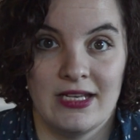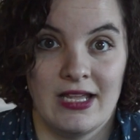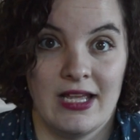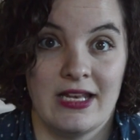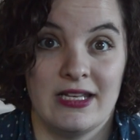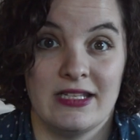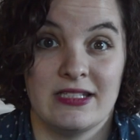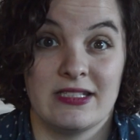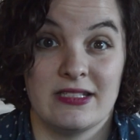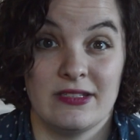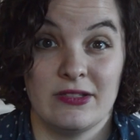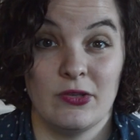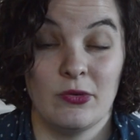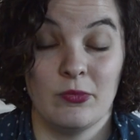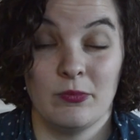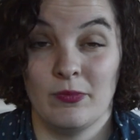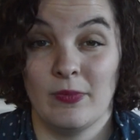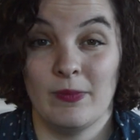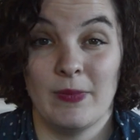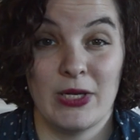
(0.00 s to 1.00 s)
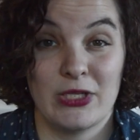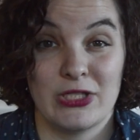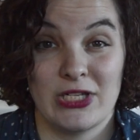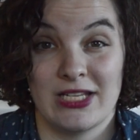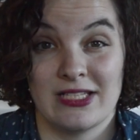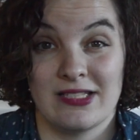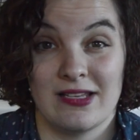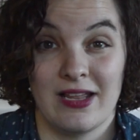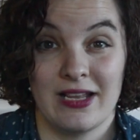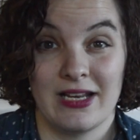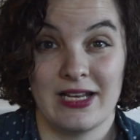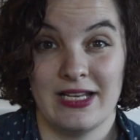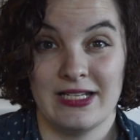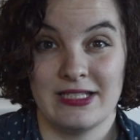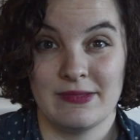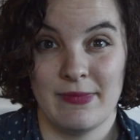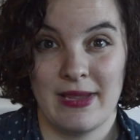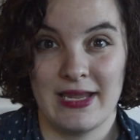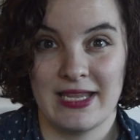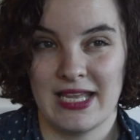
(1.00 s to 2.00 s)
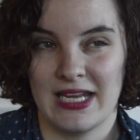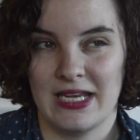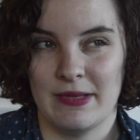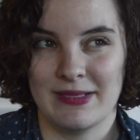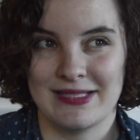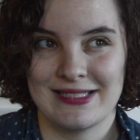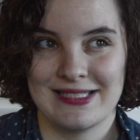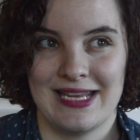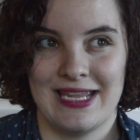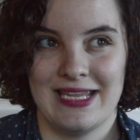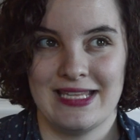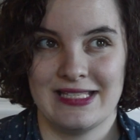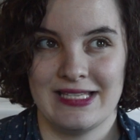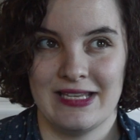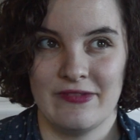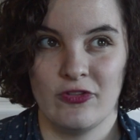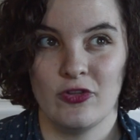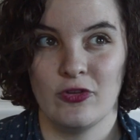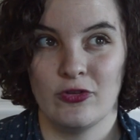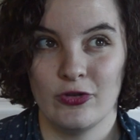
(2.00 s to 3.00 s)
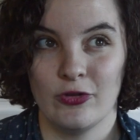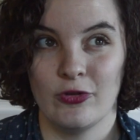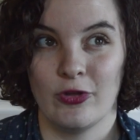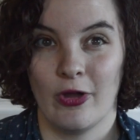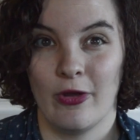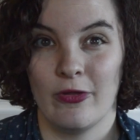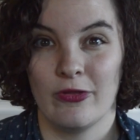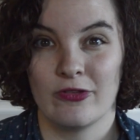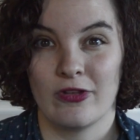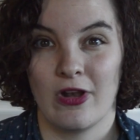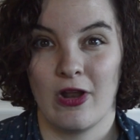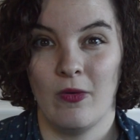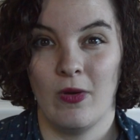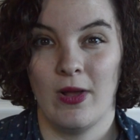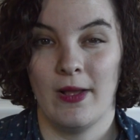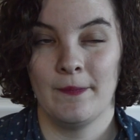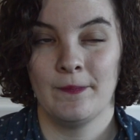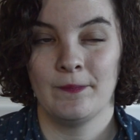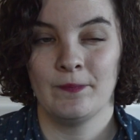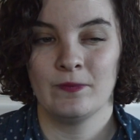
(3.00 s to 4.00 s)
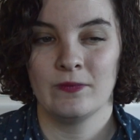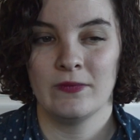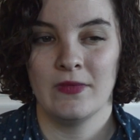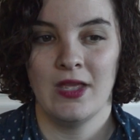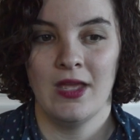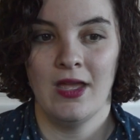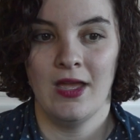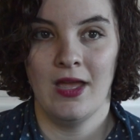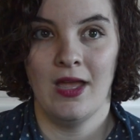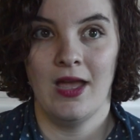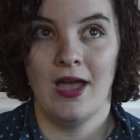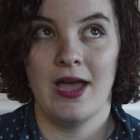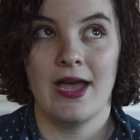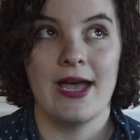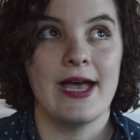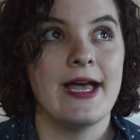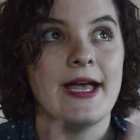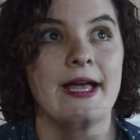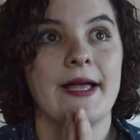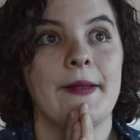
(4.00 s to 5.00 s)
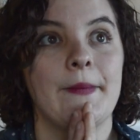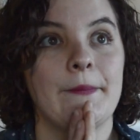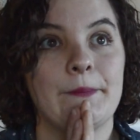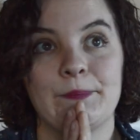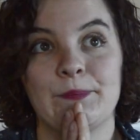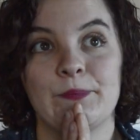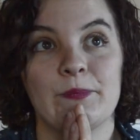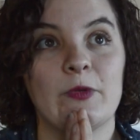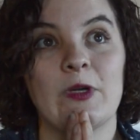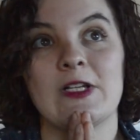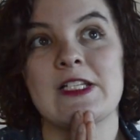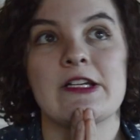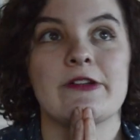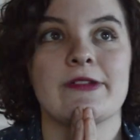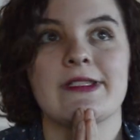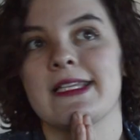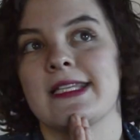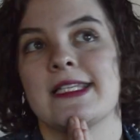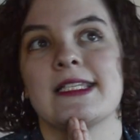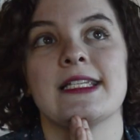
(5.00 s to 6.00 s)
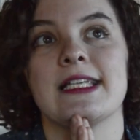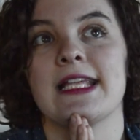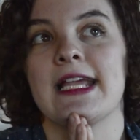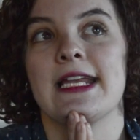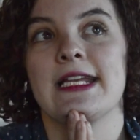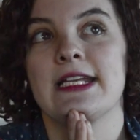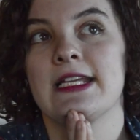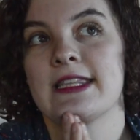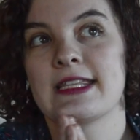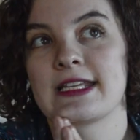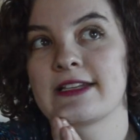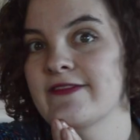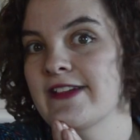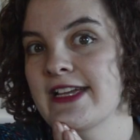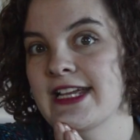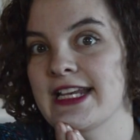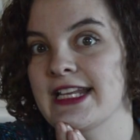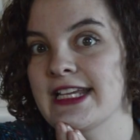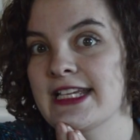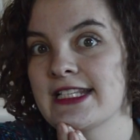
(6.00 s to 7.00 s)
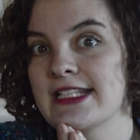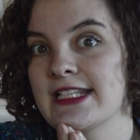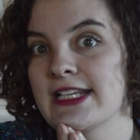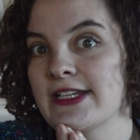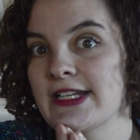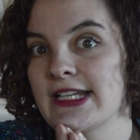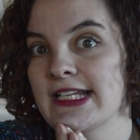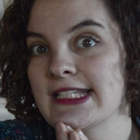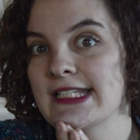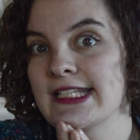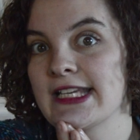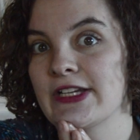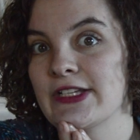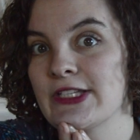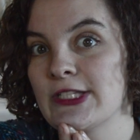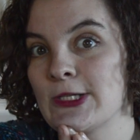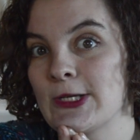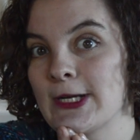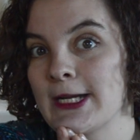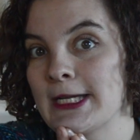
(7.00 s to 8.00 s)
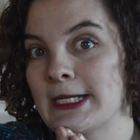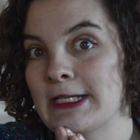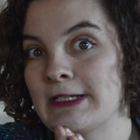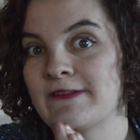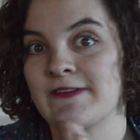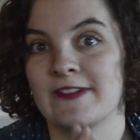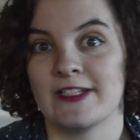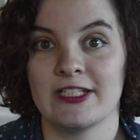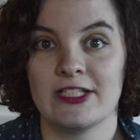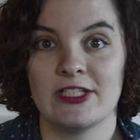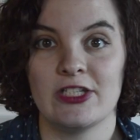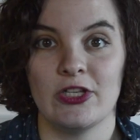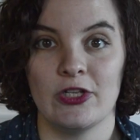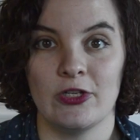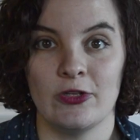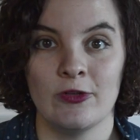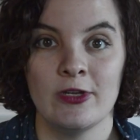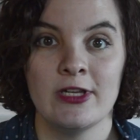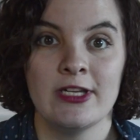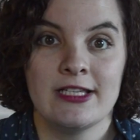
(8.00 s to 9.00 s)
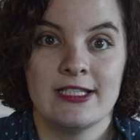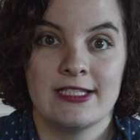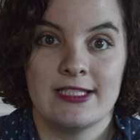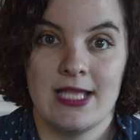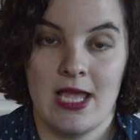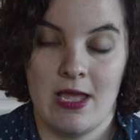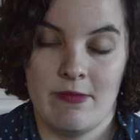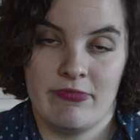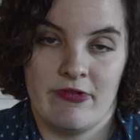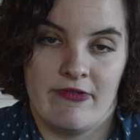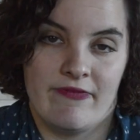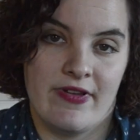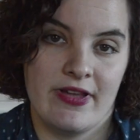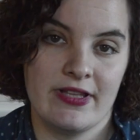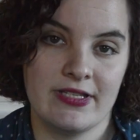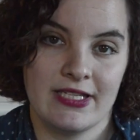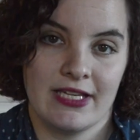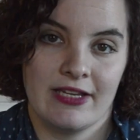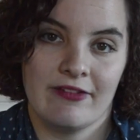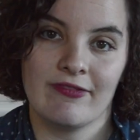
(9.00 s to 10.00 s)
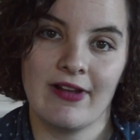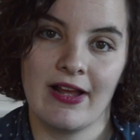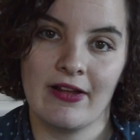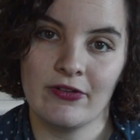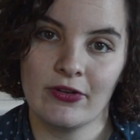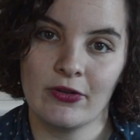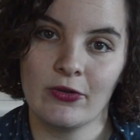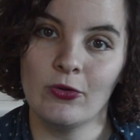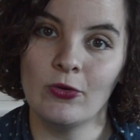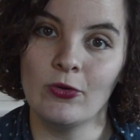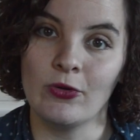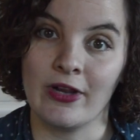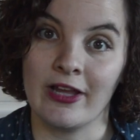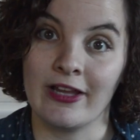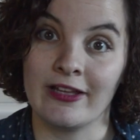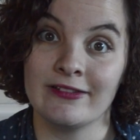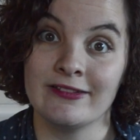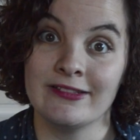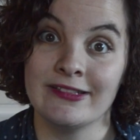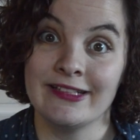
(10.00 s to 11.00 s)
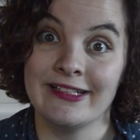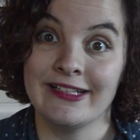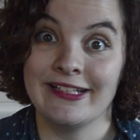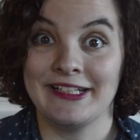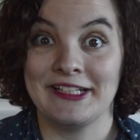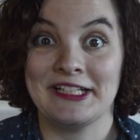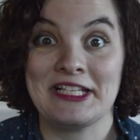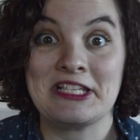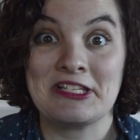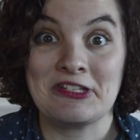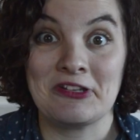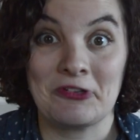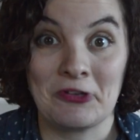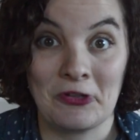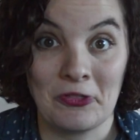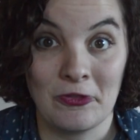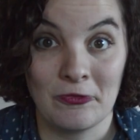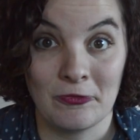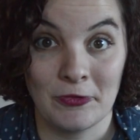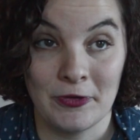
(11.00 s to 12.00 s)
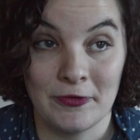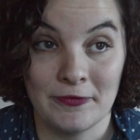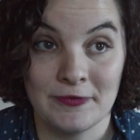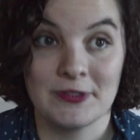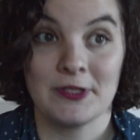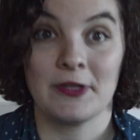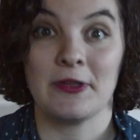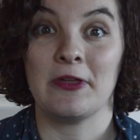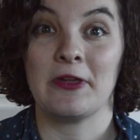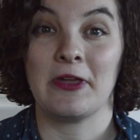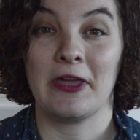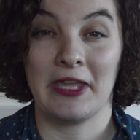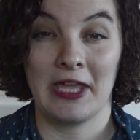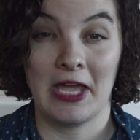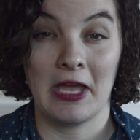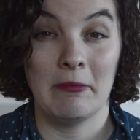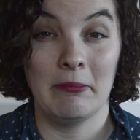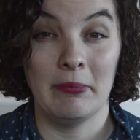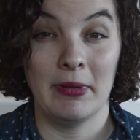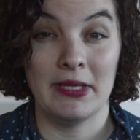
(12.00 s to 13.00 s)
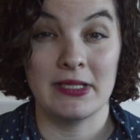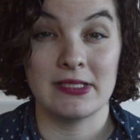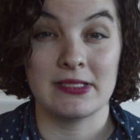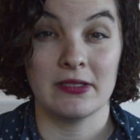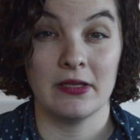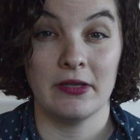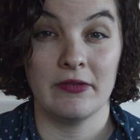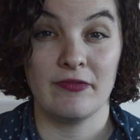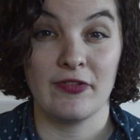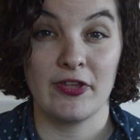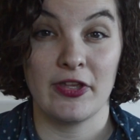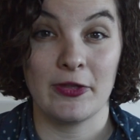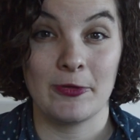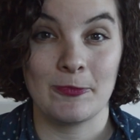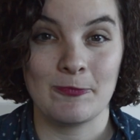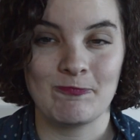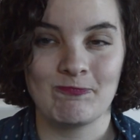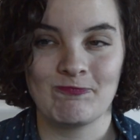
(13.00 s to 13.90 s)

And you're much less likely to make any mistakes if you do go slower. What else is today? Nothing really, so let's go straight over to Seb reversing around a corner. I stood on the roof so you could get a bird's eye view.